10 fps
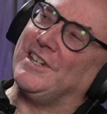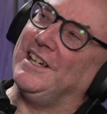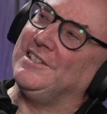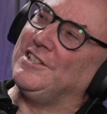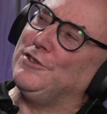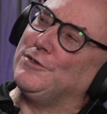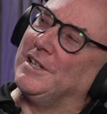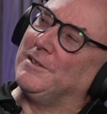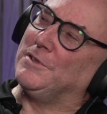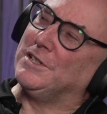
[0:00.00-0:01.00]
it's
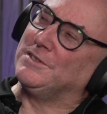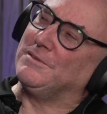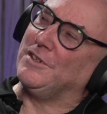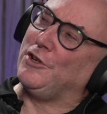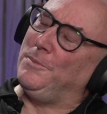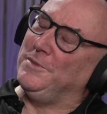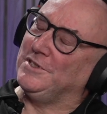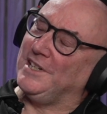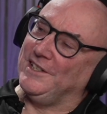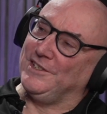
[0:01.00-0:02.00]
interesting because
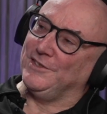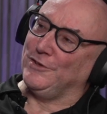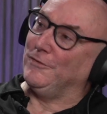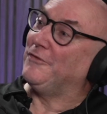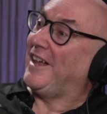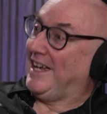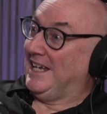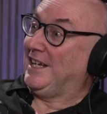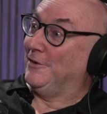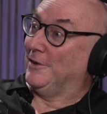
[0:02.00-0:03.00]
commentators of that
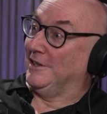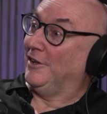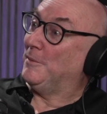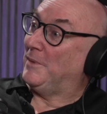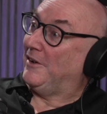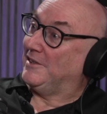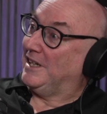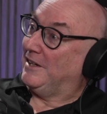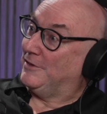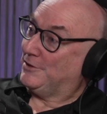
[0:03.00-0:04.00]
era, like Barry
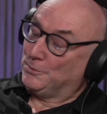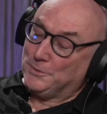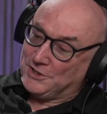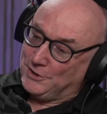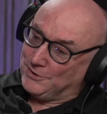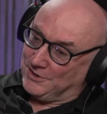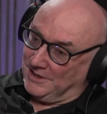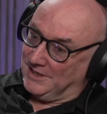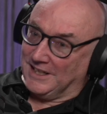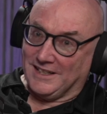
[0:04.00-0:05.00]
Davis, always used
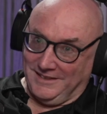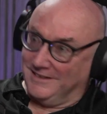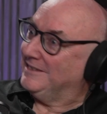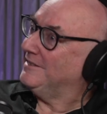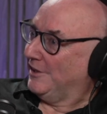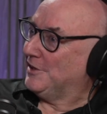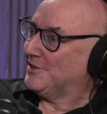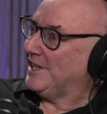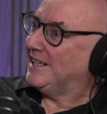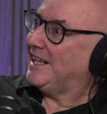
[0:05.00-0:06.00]
to, like you
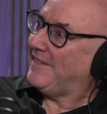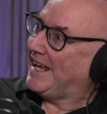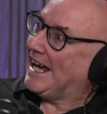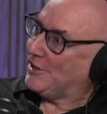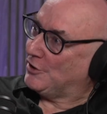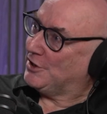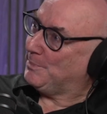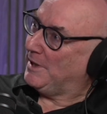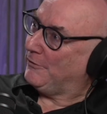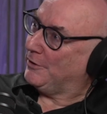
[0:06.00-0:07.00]
say, let the action
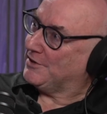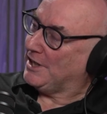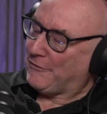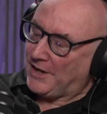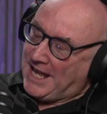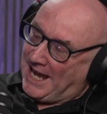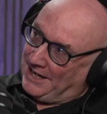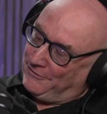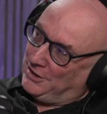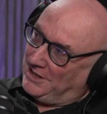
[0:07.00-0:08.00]
speak for itself.
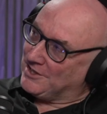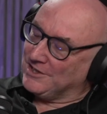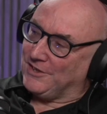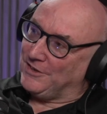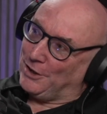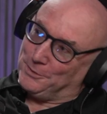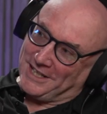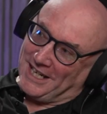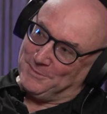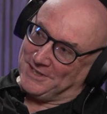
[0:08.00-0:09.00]
And if you listen to the older
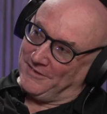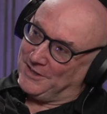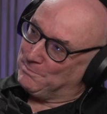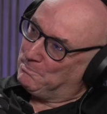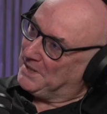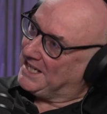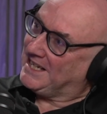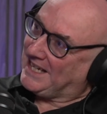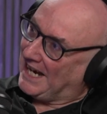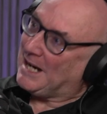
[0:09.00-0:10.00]
games now, there's
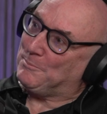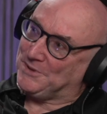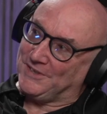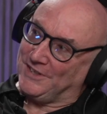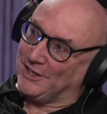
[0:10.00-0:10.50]
big gaps in the